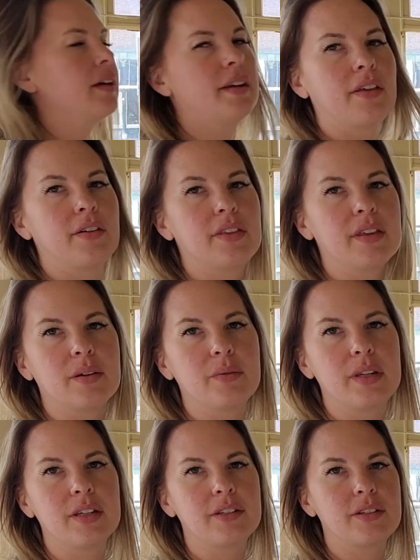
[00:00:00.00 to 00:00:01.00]
Another thing that
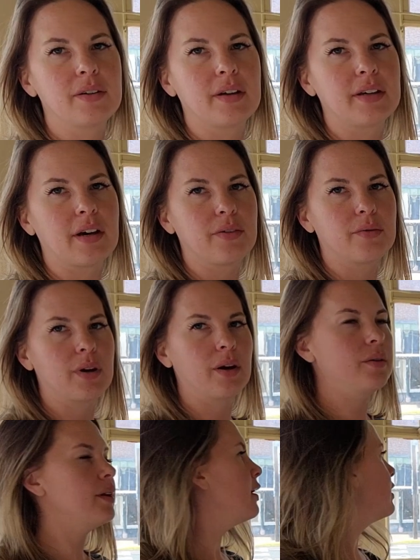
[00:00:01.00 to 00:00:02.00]
we need to do down the
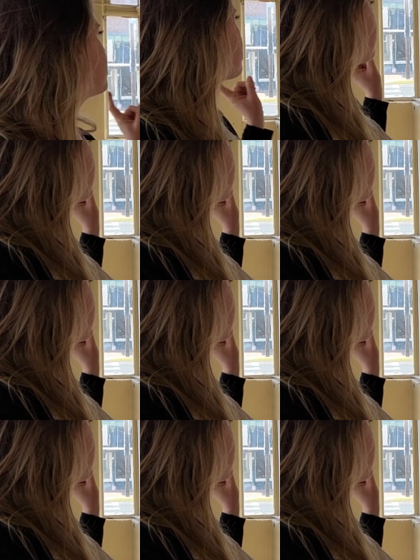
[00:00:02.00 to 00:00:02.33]
road is